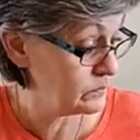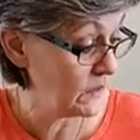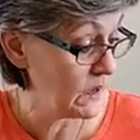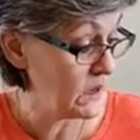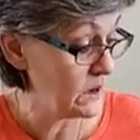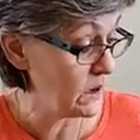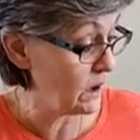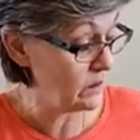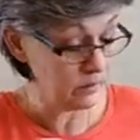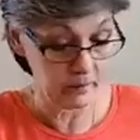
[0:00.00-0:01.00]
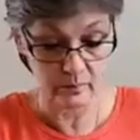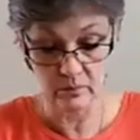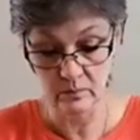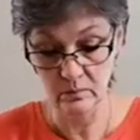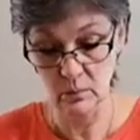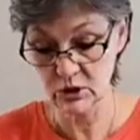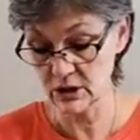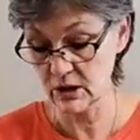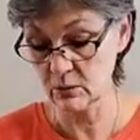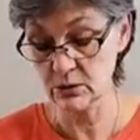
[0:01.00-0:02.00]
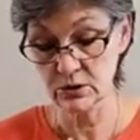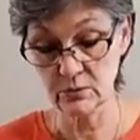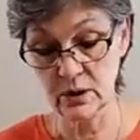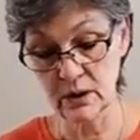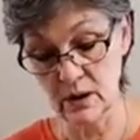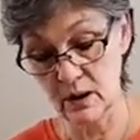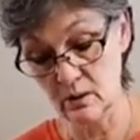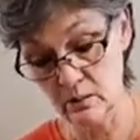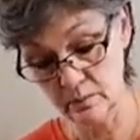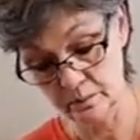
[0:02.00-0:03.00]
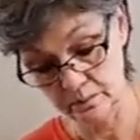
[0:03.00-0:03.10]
heat gun, which I will do right now.